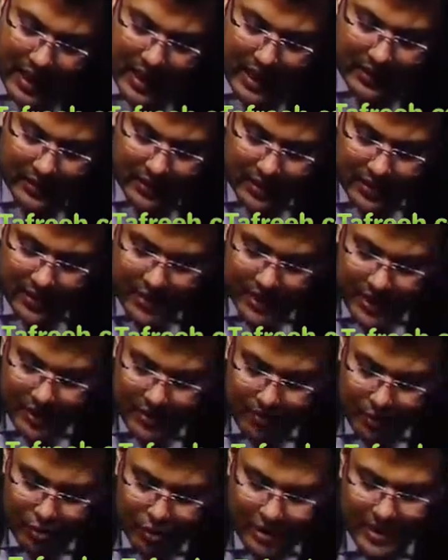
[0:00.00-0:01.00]
And the gene
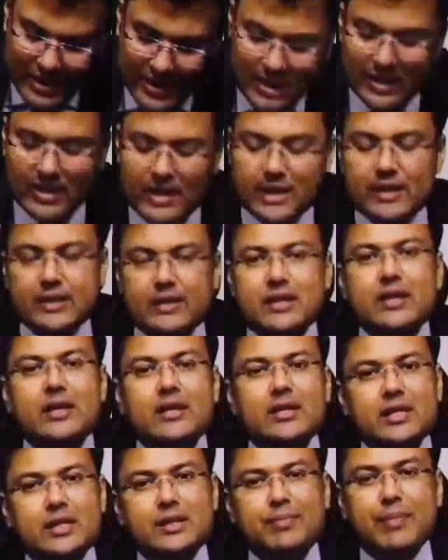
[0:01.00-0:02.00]
mutated is
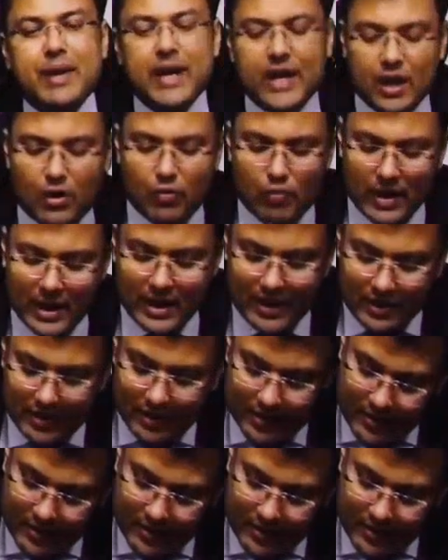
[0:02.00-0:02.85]
SPINK1.